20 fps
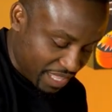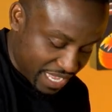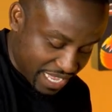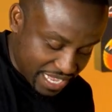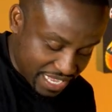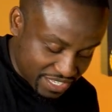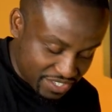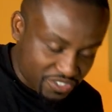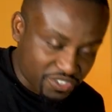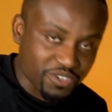
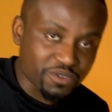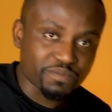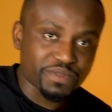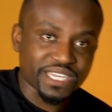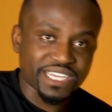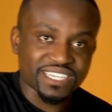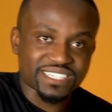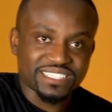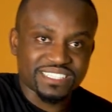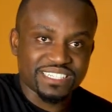Uh, so
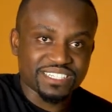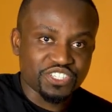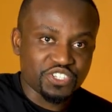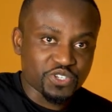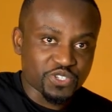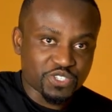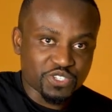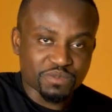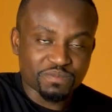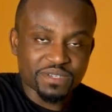because the
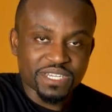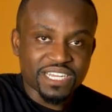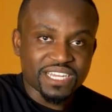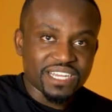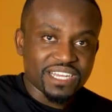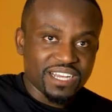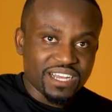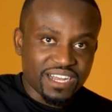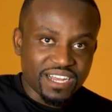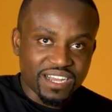YouTube
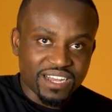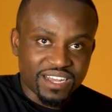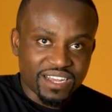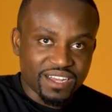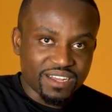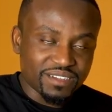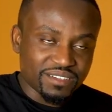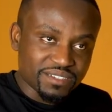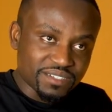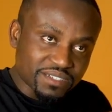
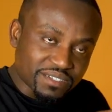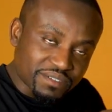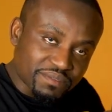uh,